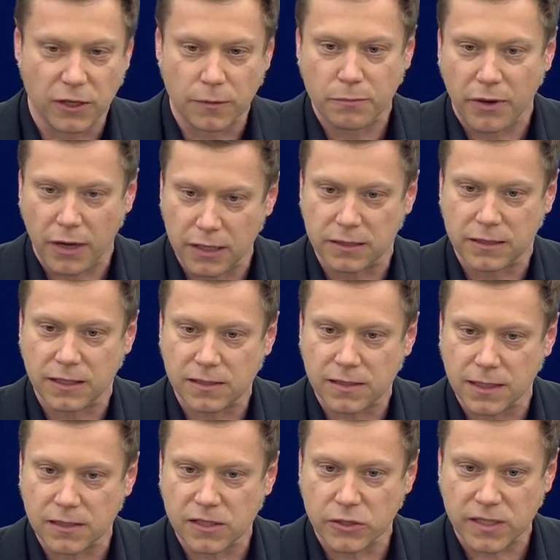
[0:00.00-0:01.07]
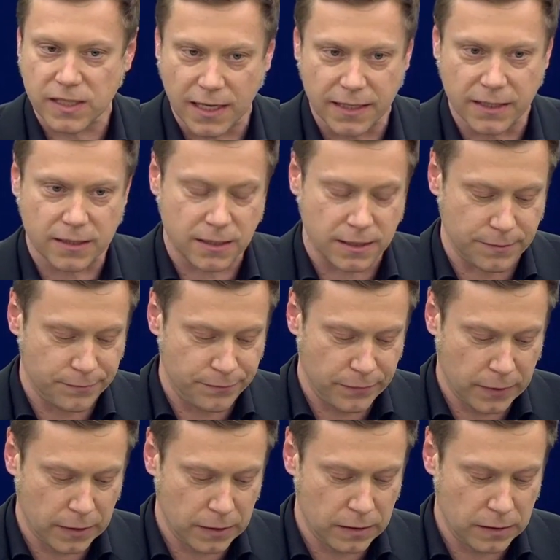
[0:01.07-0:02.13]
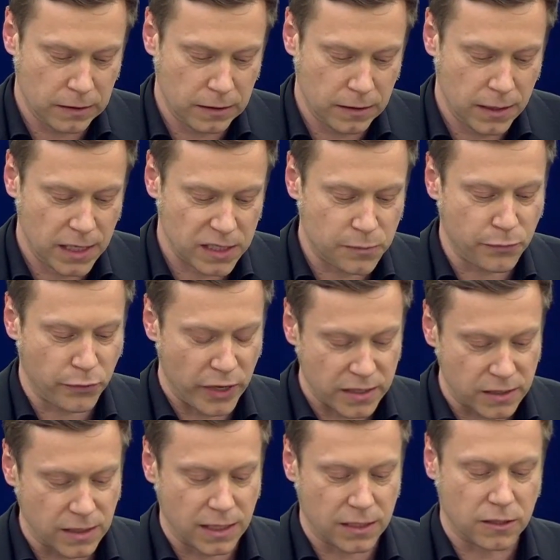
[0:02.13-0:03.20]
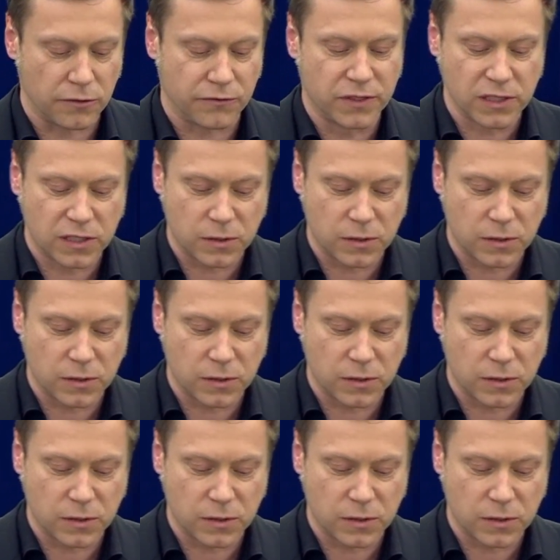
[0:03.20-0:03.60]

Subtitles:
on politics and society. As president of